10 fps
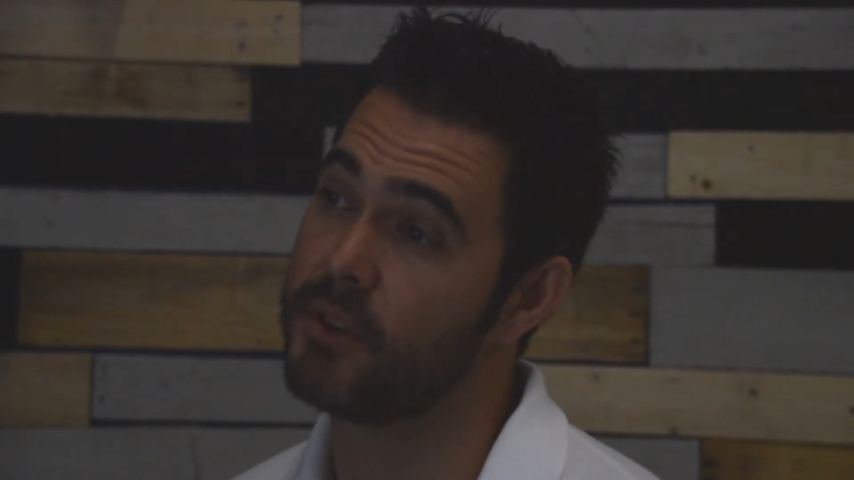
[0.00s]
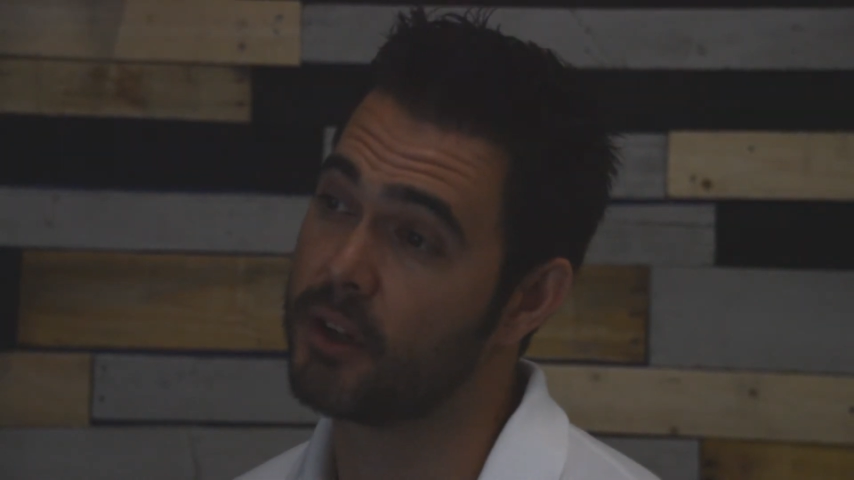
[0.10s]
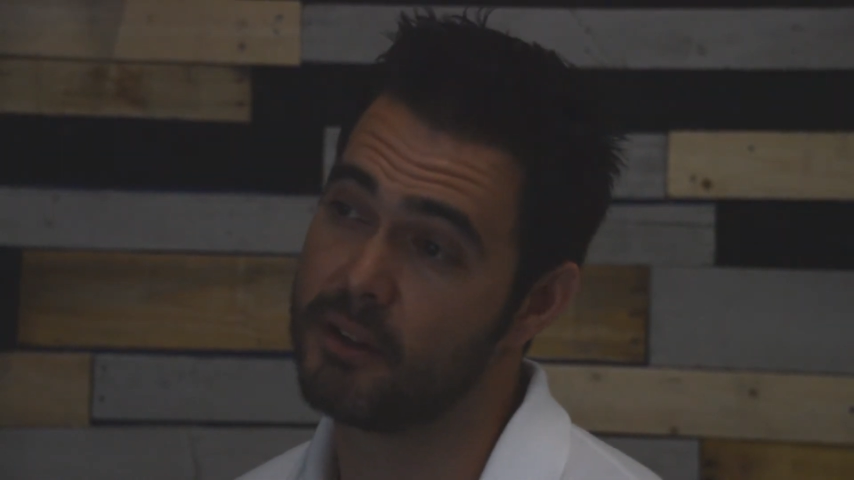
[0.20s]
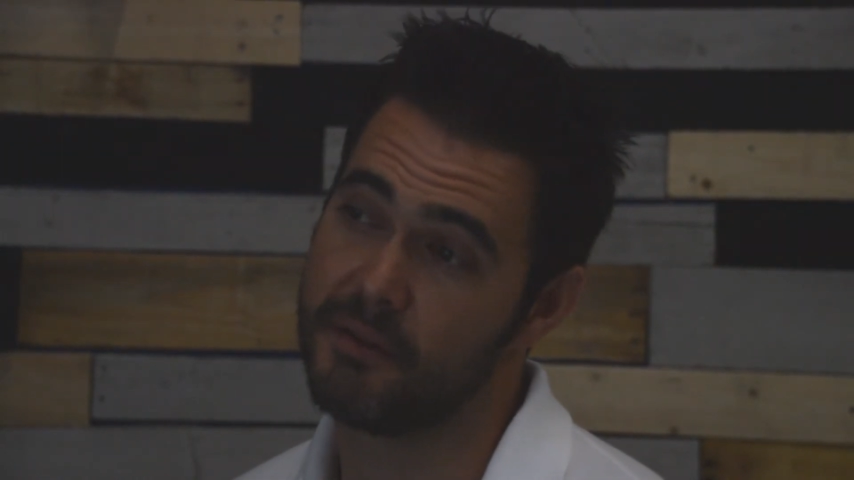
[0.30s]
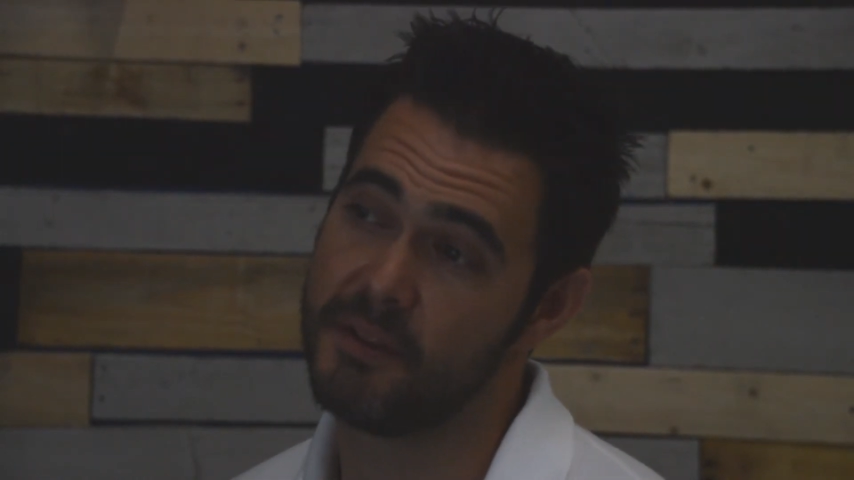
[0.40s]
They're
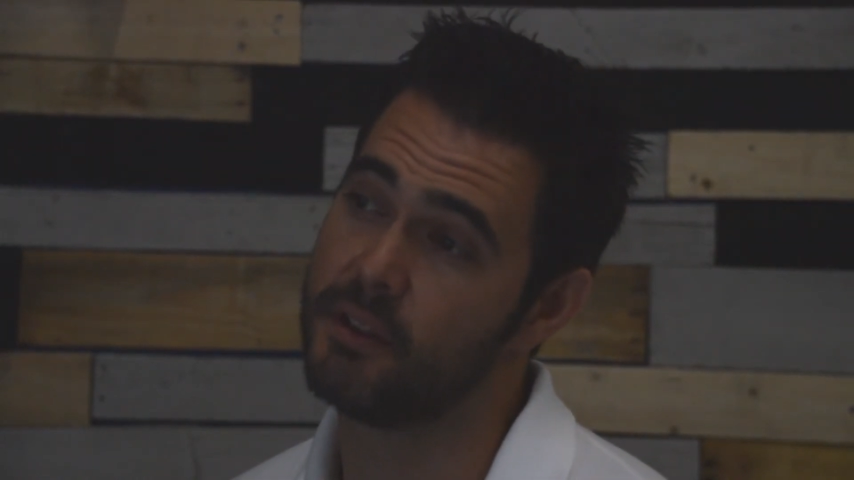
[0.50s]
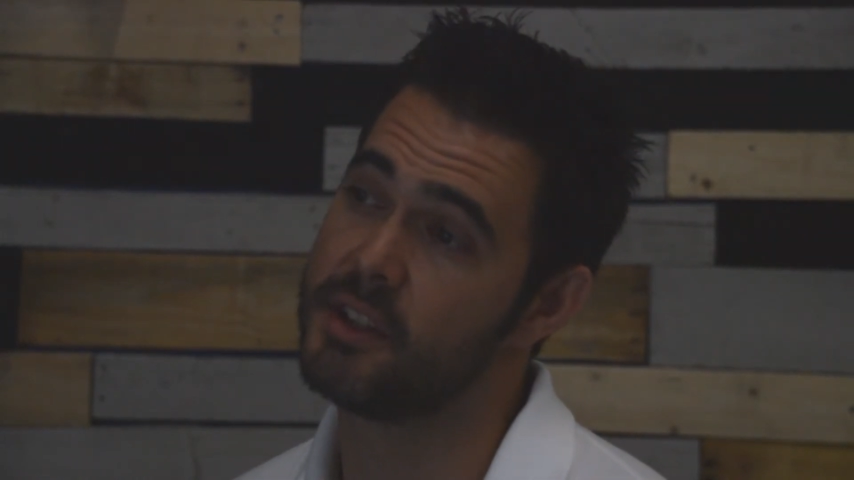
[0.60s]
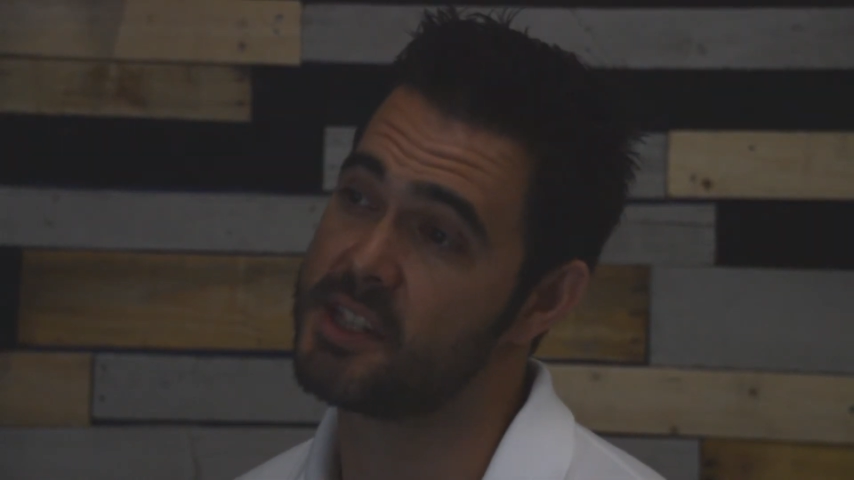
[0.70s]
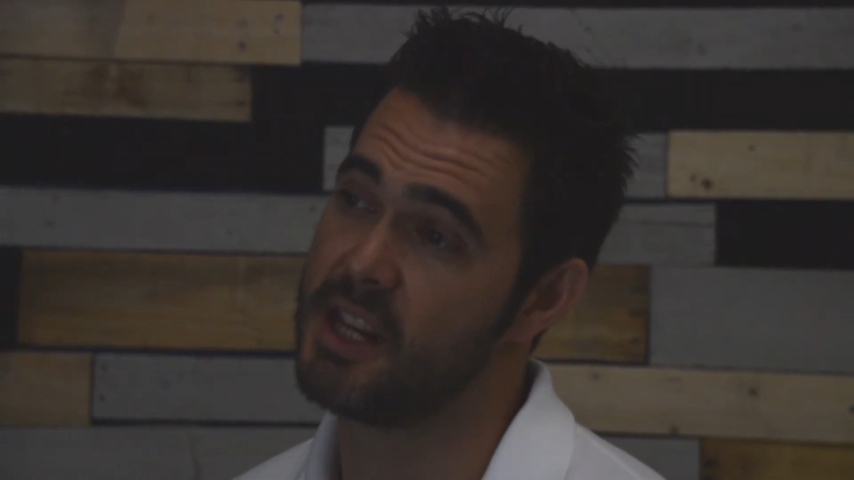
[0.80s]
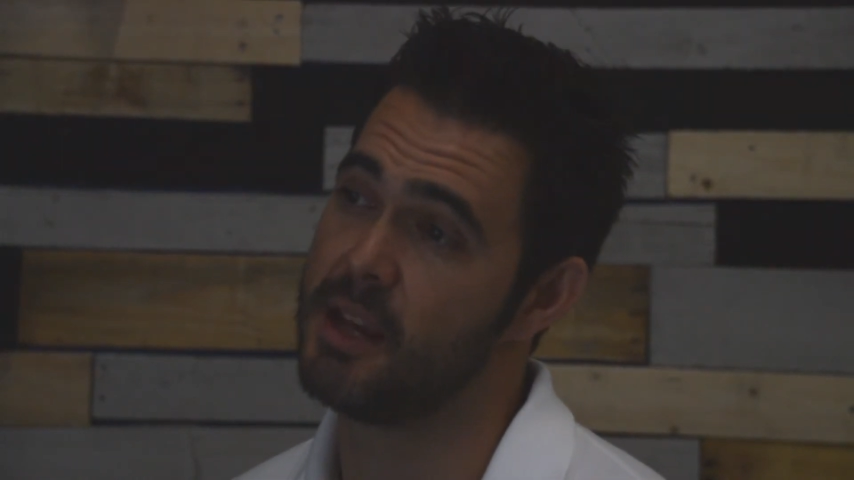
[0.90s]
going to feel
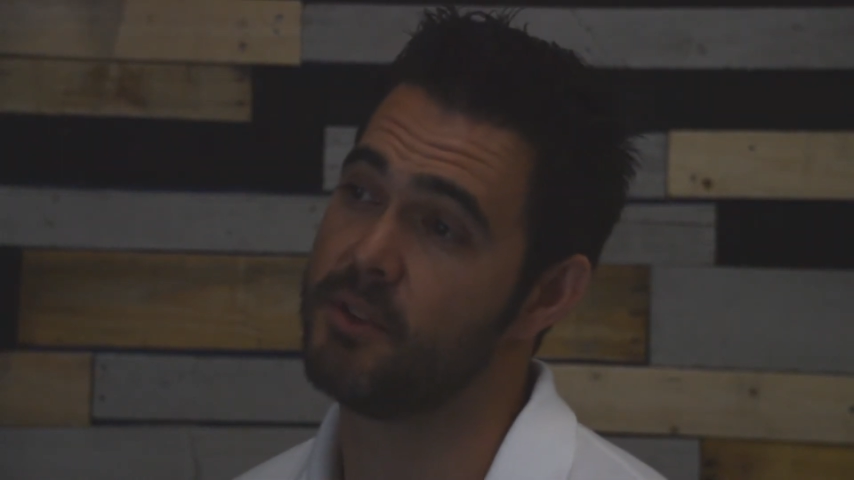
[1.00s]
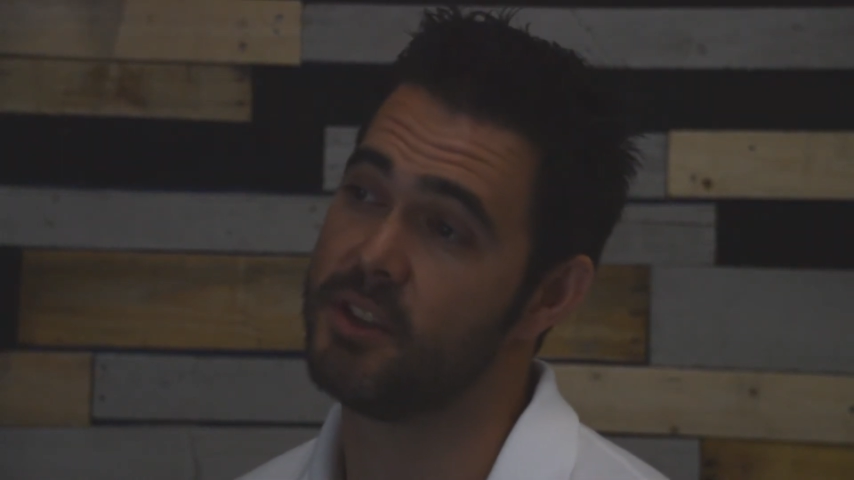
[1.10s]
the same.